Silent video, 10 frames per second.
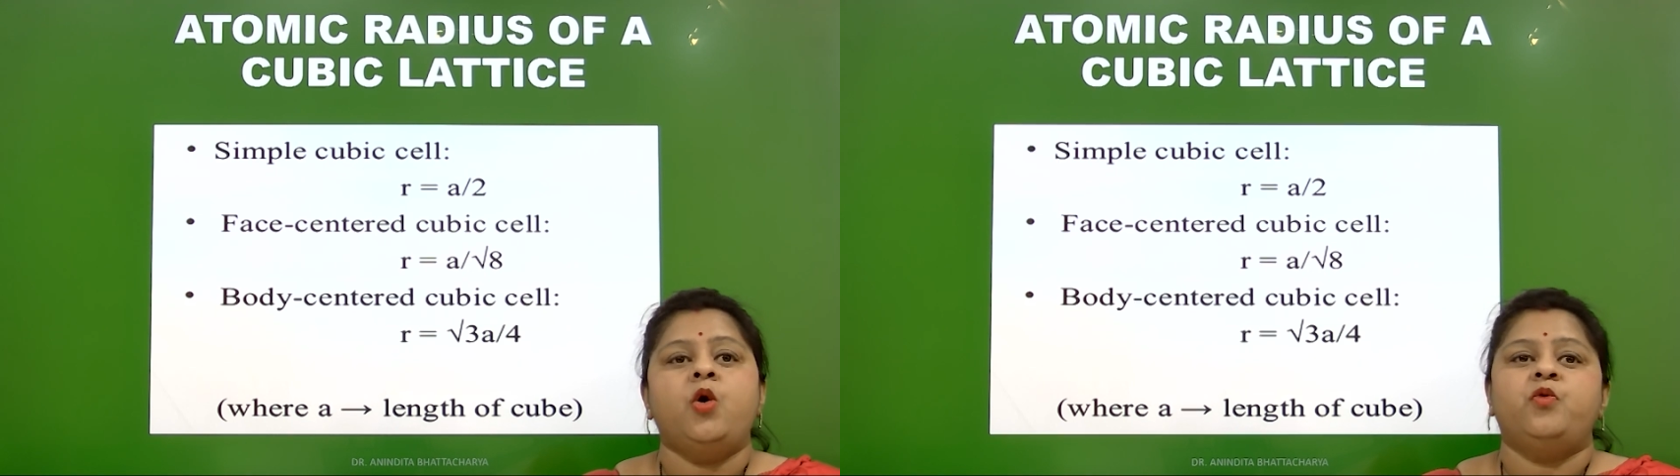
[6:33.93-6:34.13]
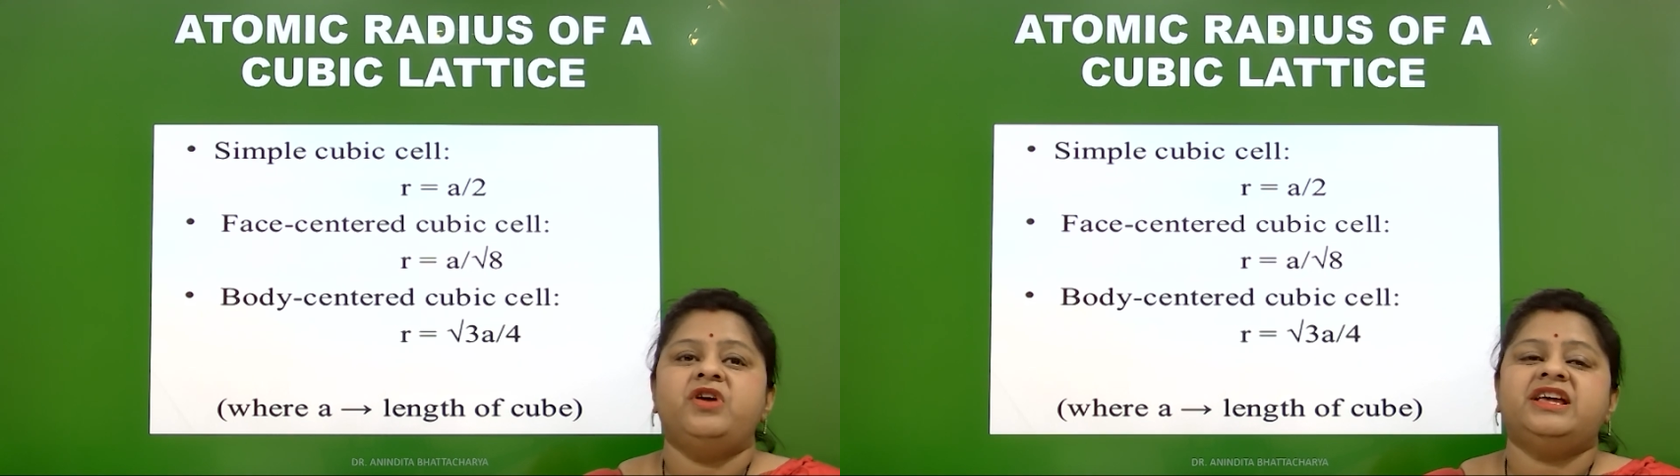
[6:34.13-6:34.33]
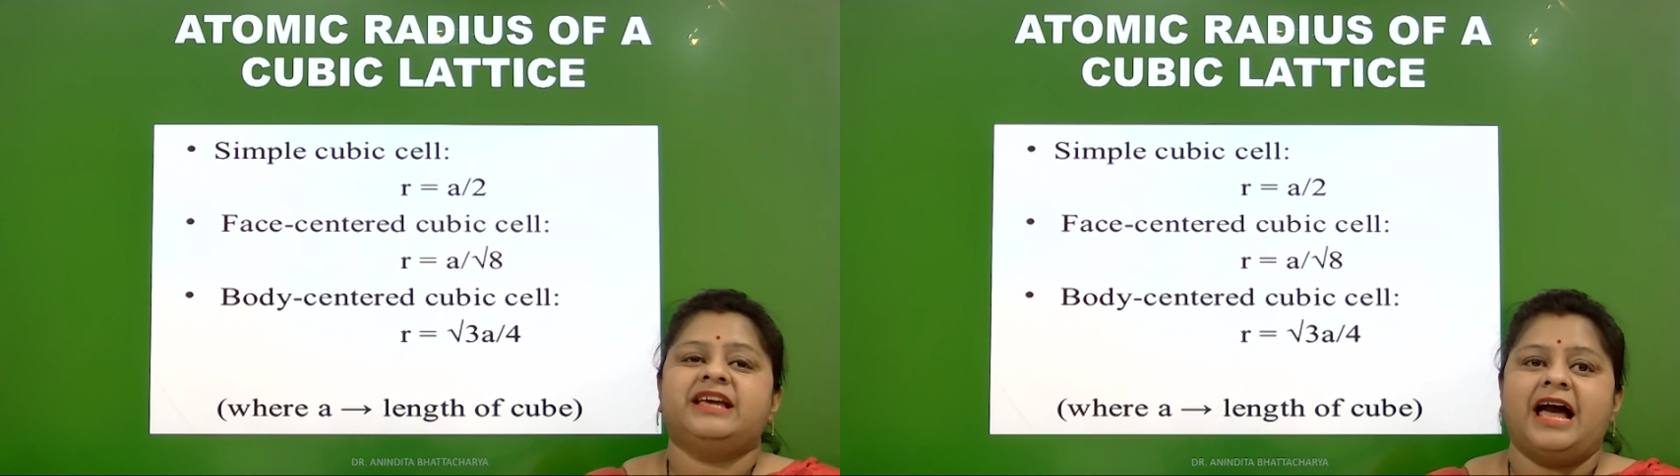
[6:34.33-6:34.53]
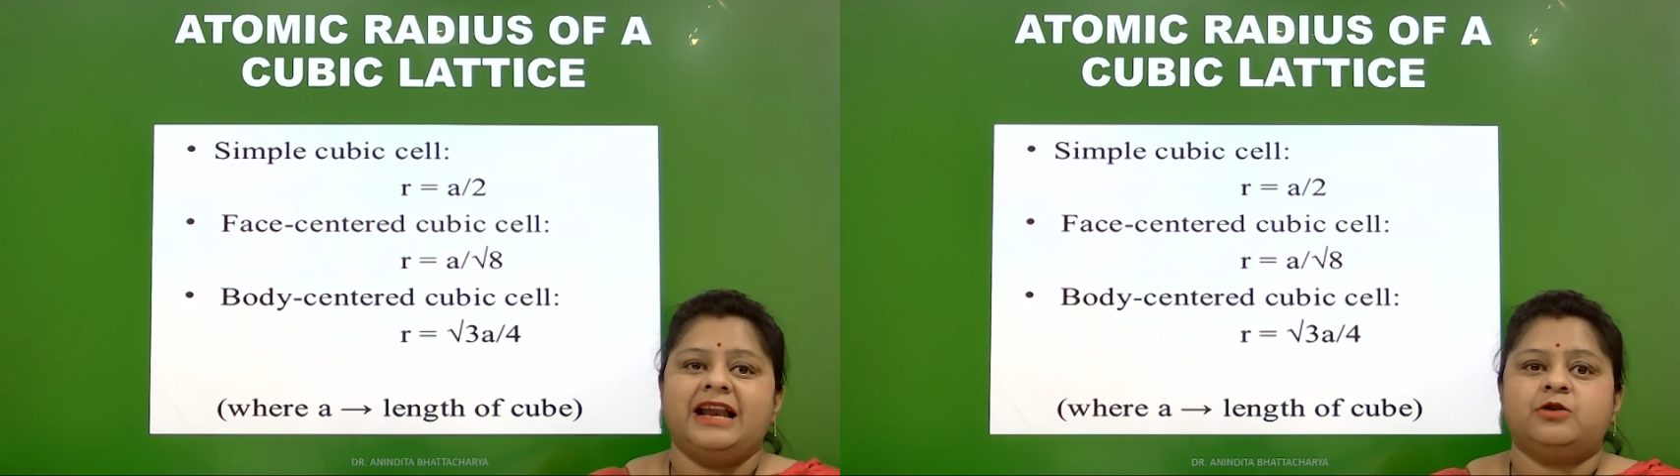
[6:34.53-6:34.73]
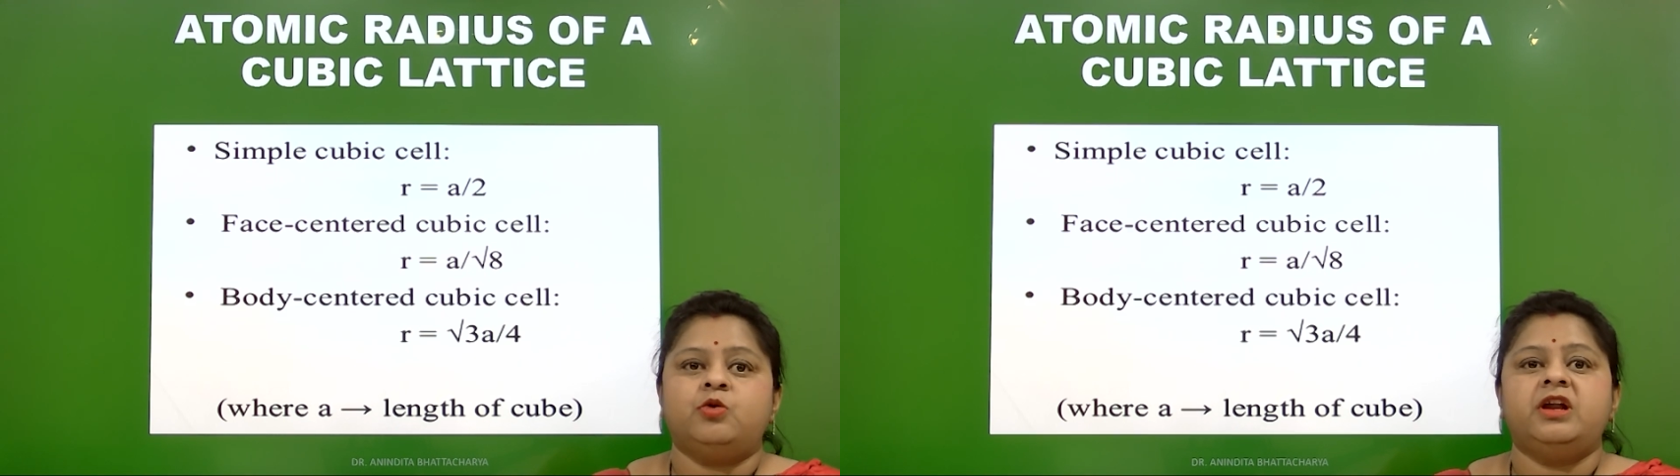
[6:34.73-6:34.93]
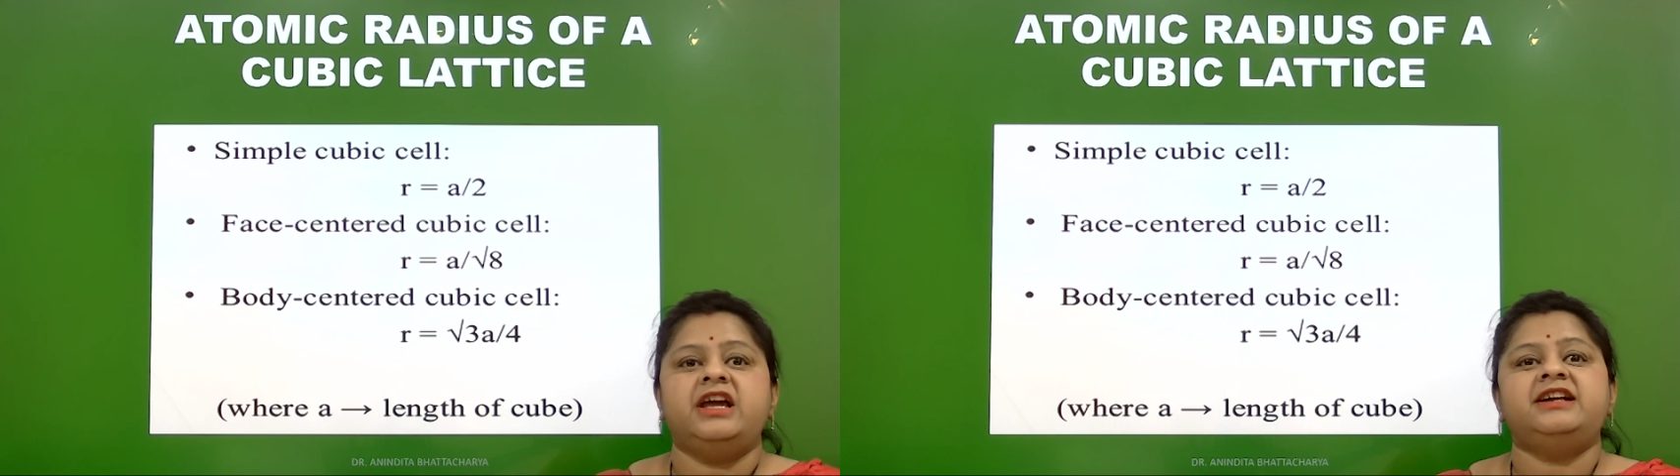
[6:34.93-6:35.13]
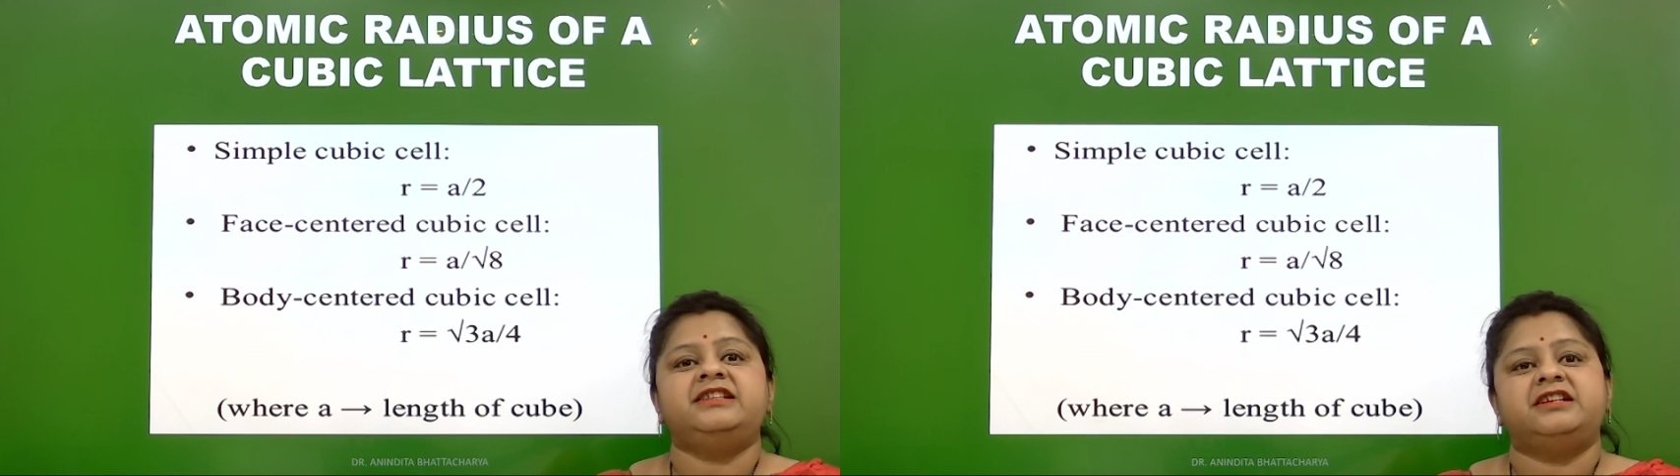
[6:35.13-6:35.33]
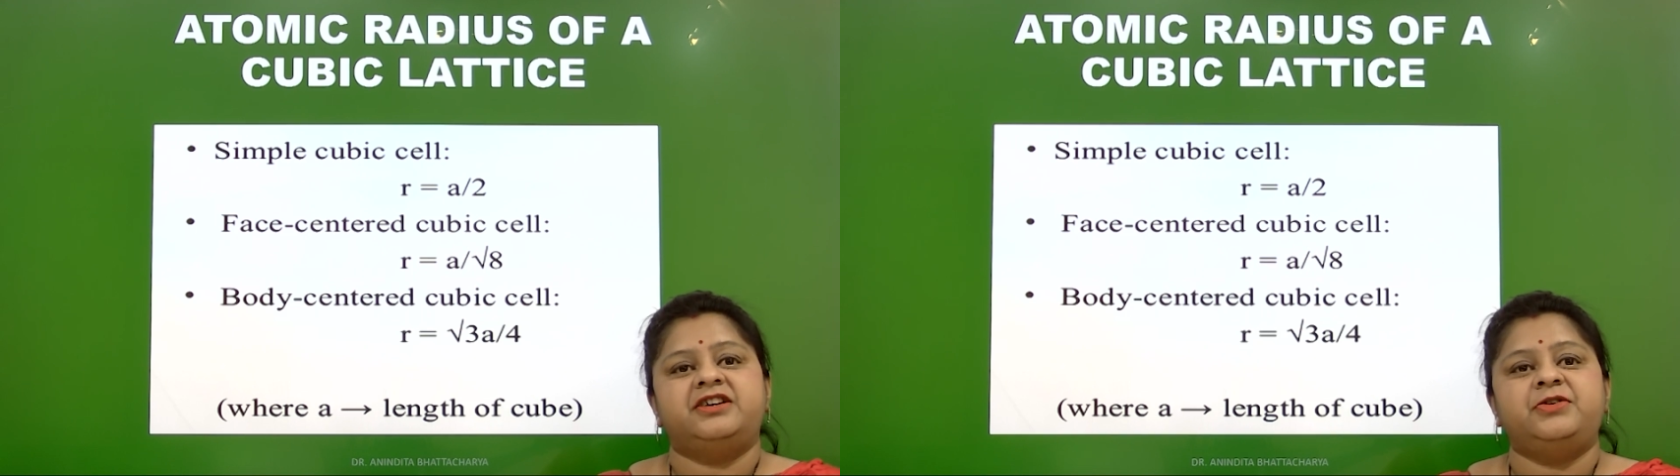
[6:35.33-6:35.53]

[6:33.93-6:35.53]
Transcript: we calculate the